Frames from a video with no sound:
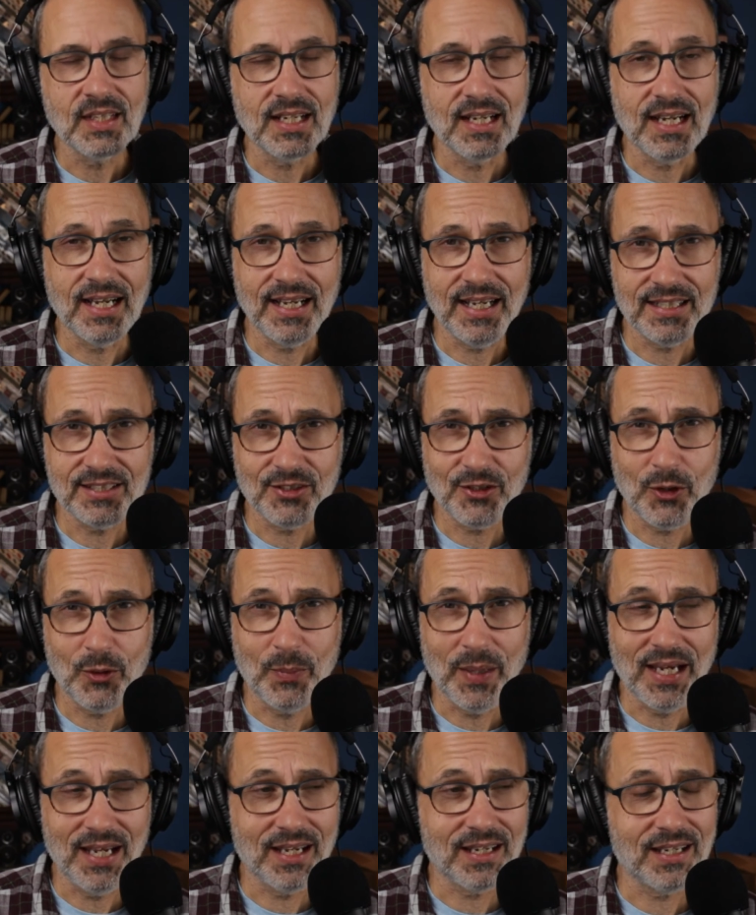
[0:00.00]
I had to go
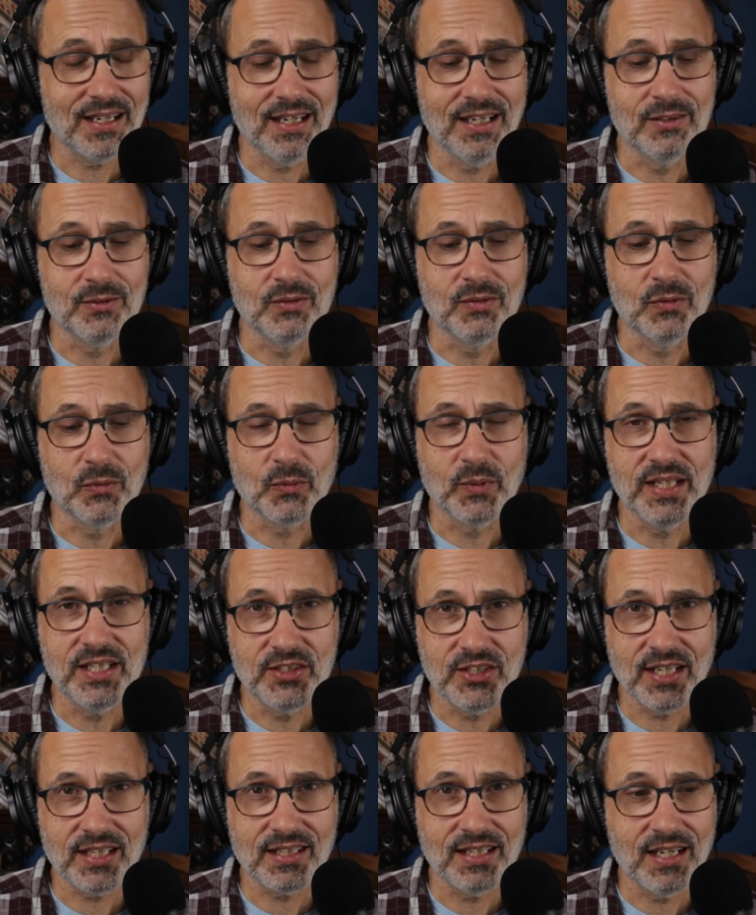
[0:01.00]
back and
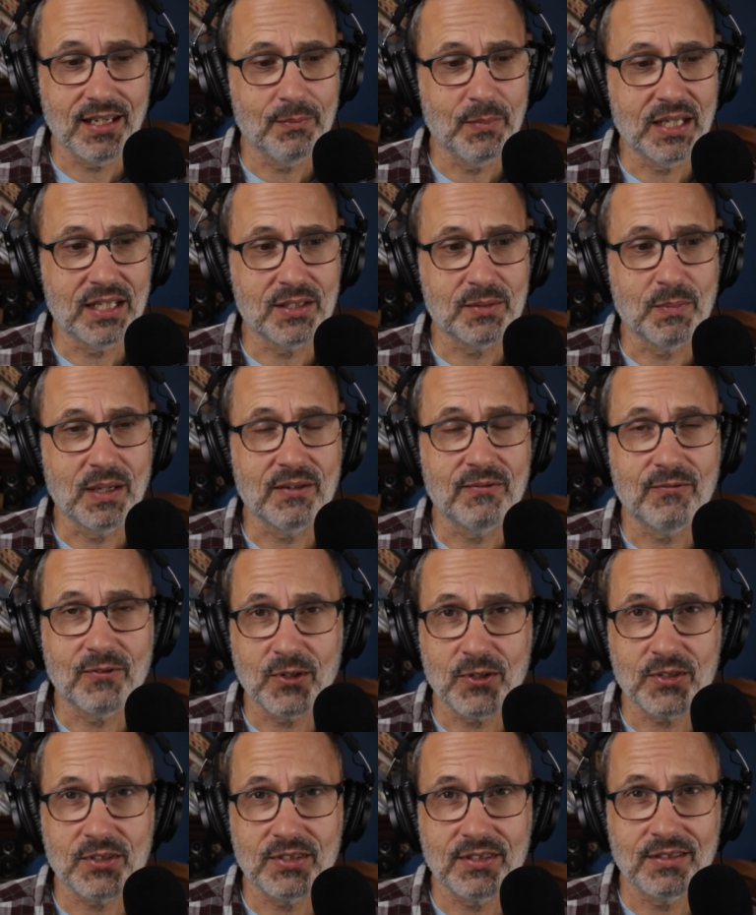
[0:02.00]
recheck that because my
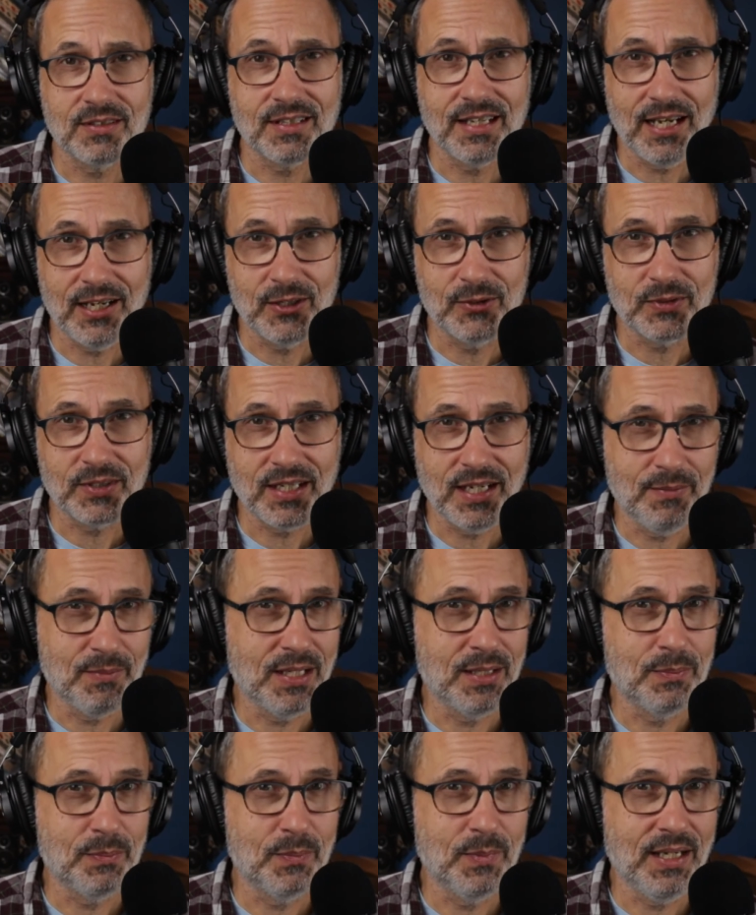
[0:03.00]
first count came
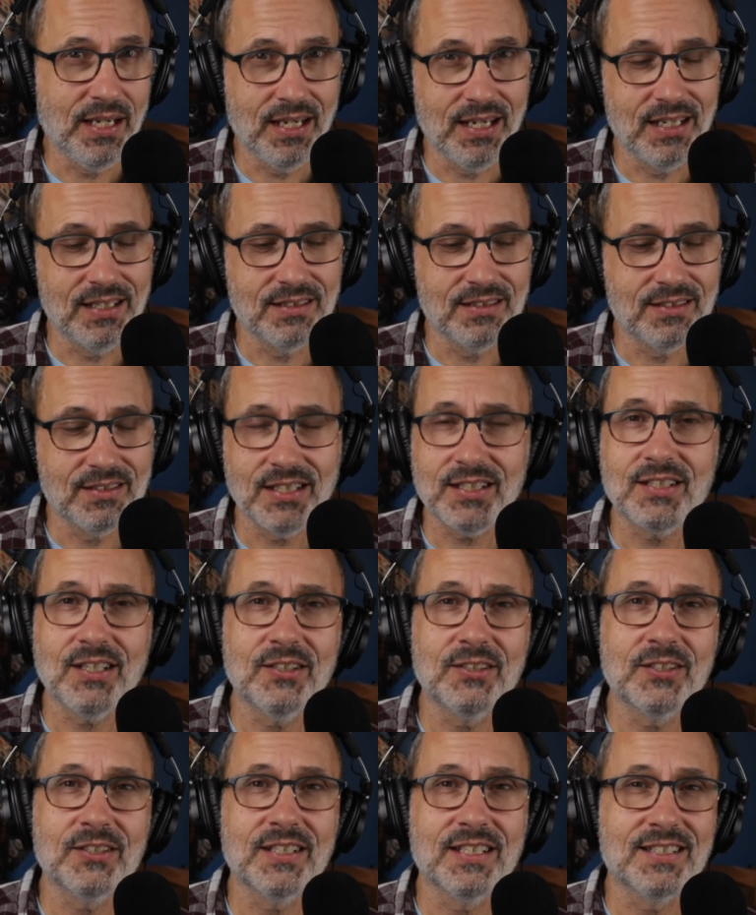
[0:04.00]
up at
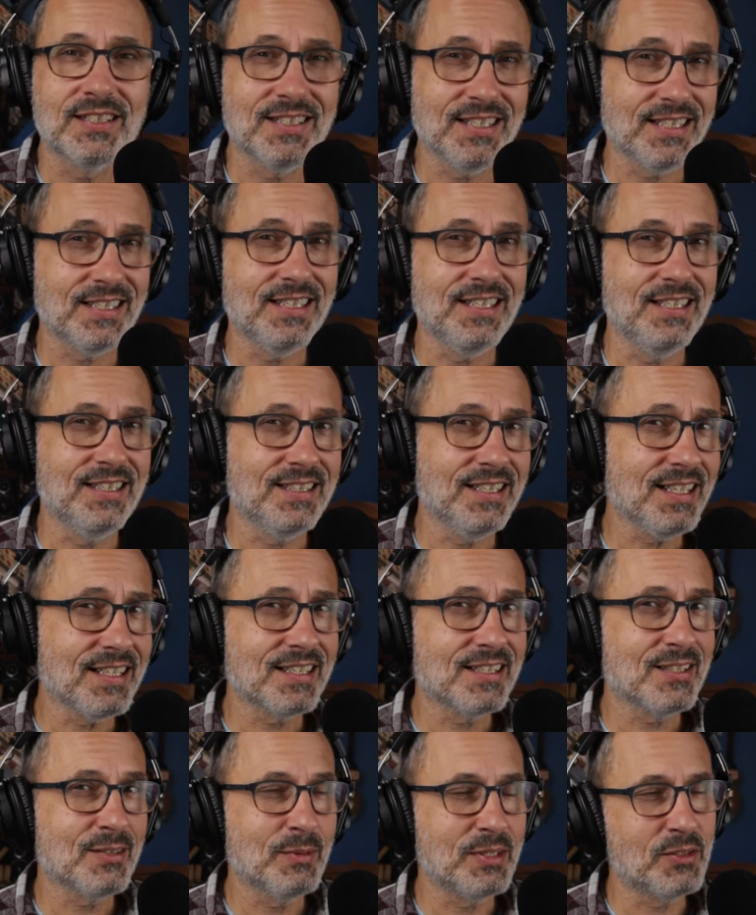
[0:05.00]

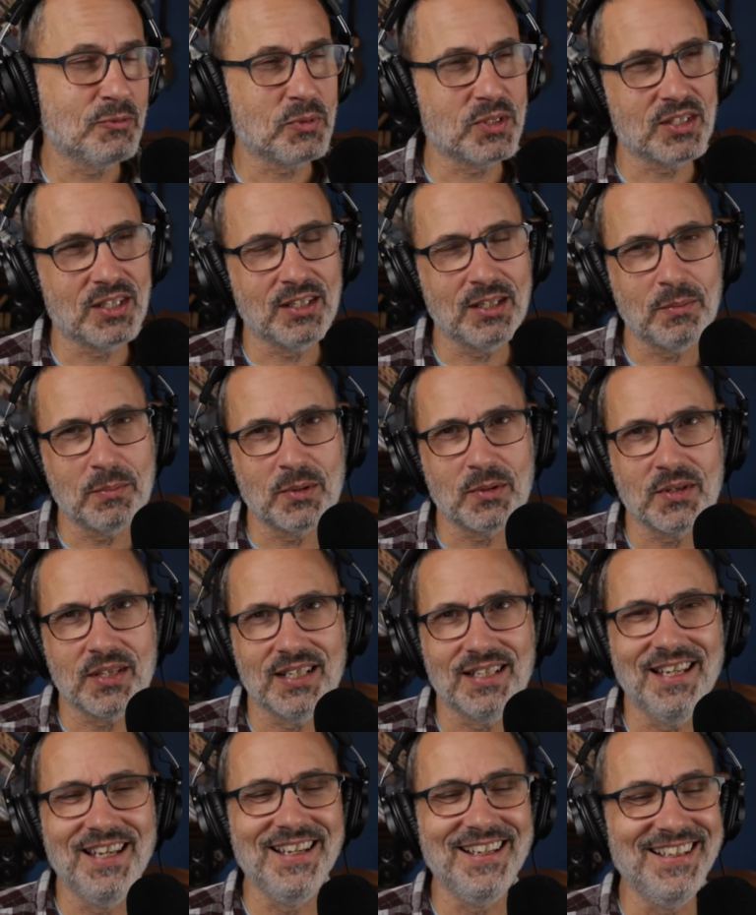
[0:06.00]
666, which was a number
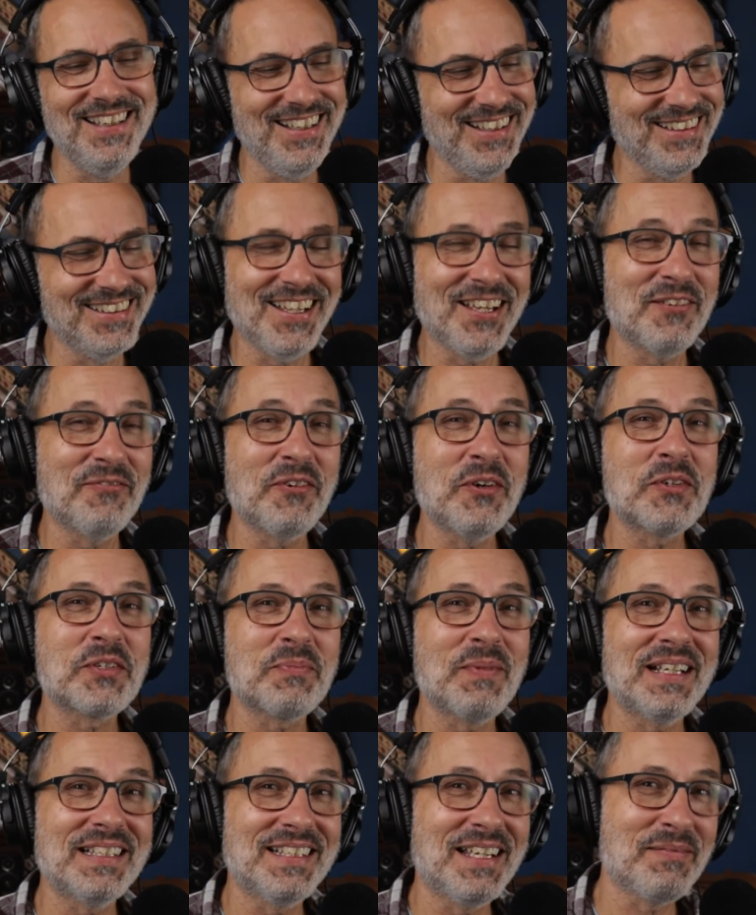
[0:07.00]
that a lot of folks
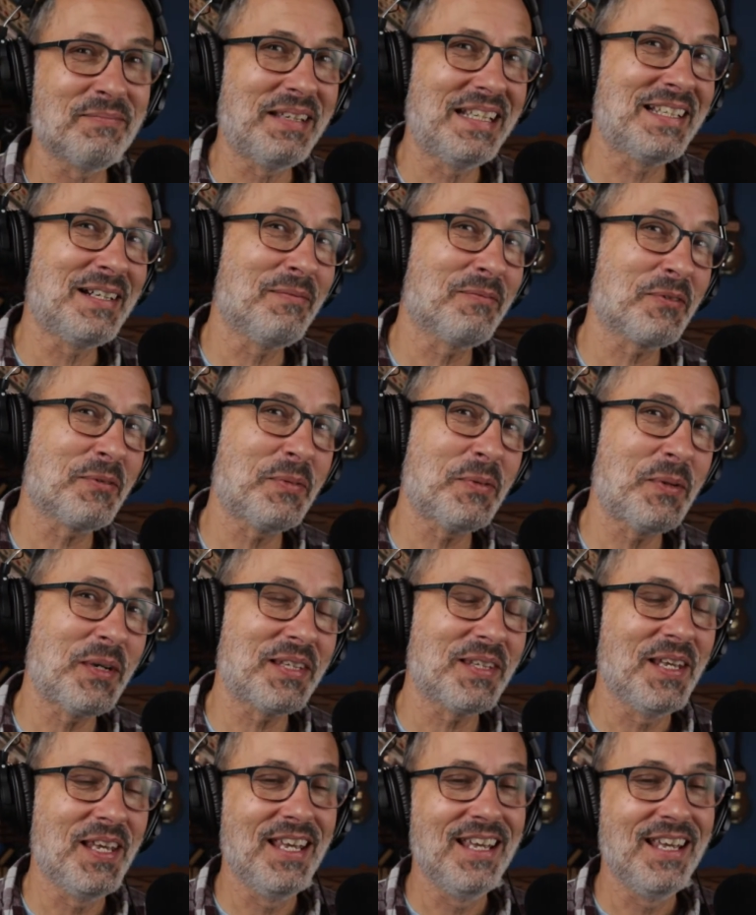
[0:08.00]
might not be comfortable with.